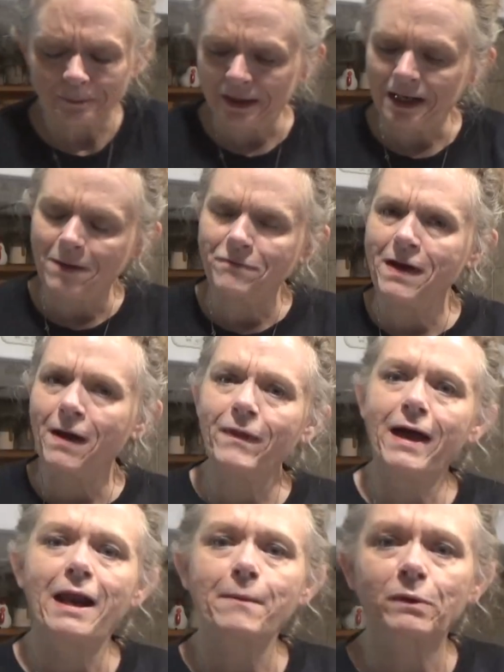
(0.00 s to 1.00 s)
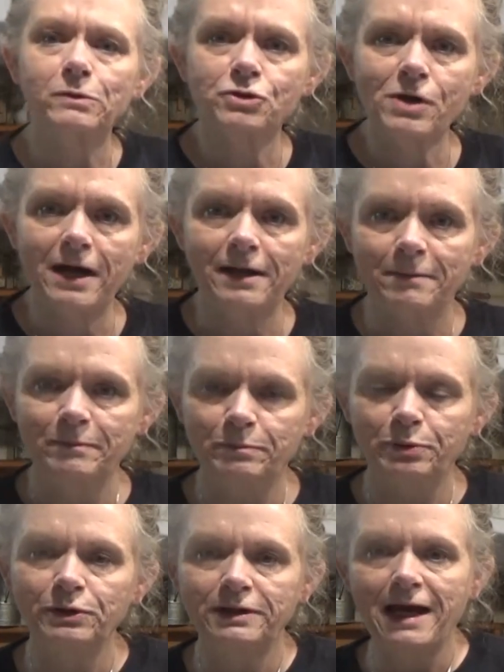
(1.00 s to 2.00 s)
But I found that I'm going to try to
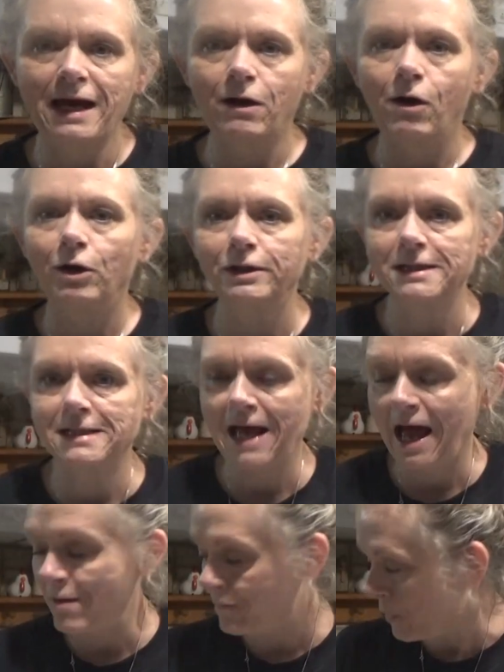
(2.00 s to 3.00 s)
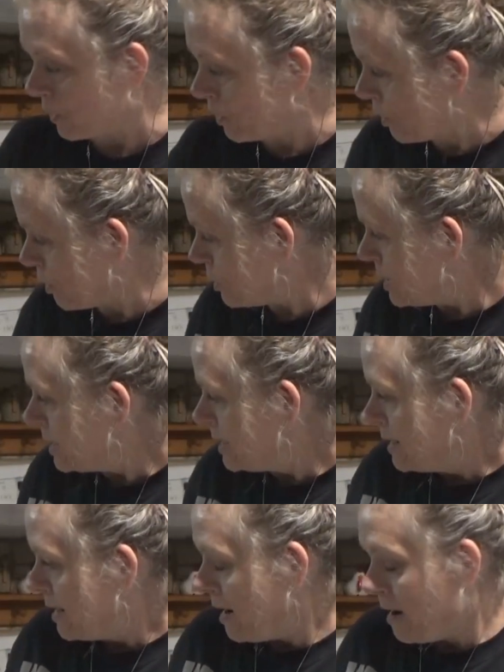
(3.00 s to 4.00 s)
put that on the sign for her.
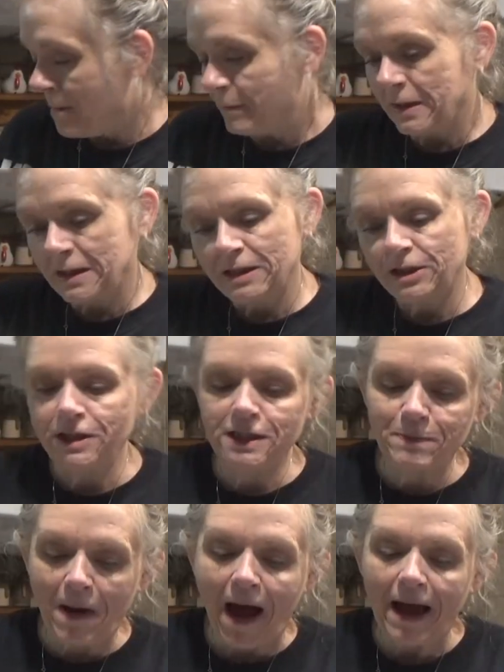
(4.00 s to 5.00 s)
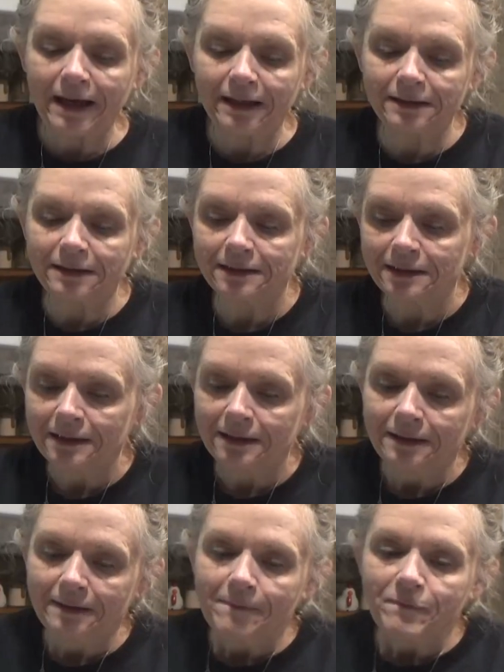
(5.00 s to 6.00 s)
Um, she's buying.
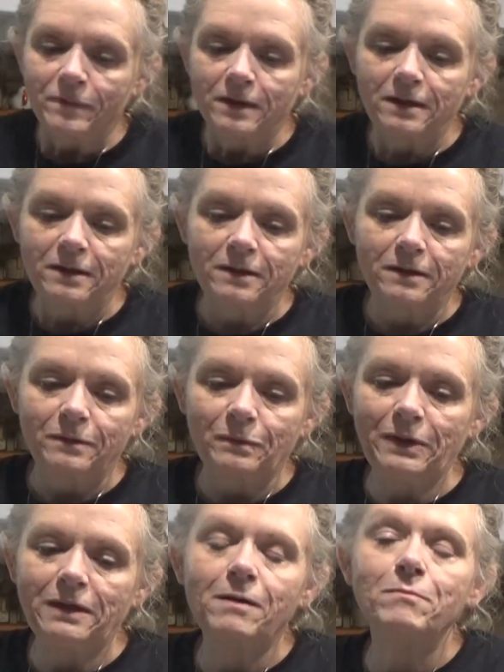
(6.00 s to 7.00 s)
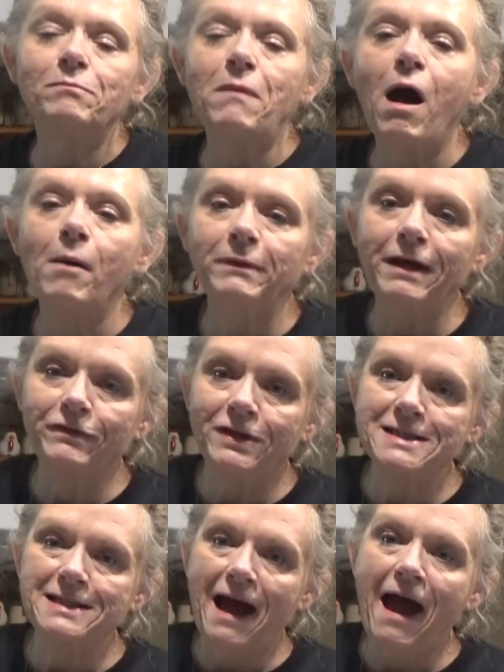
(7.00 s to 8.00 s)
We Mom left
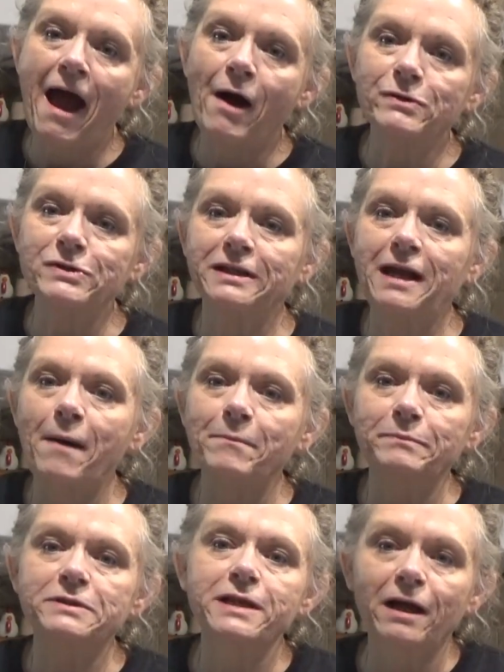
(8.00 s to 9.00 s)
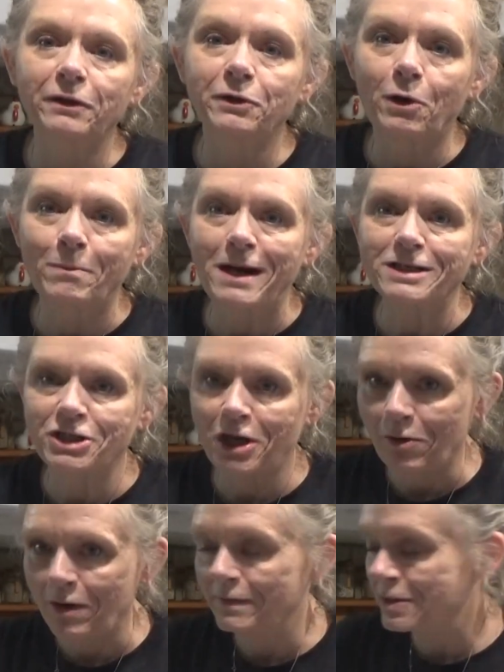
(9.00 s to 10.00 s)
us the house, and I'm selling her my
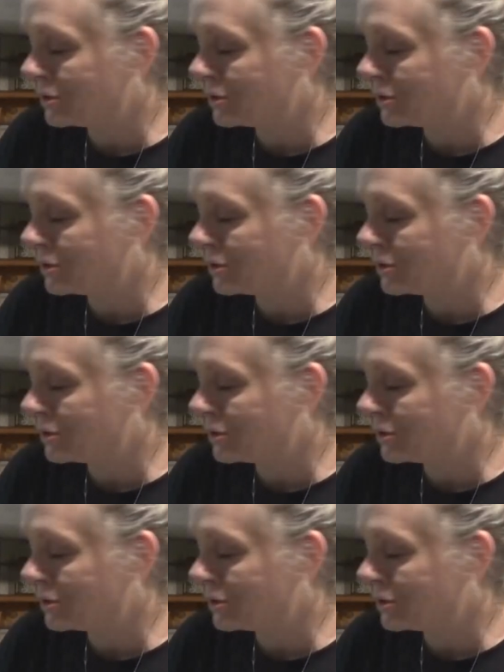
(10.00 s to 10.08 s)
share of it.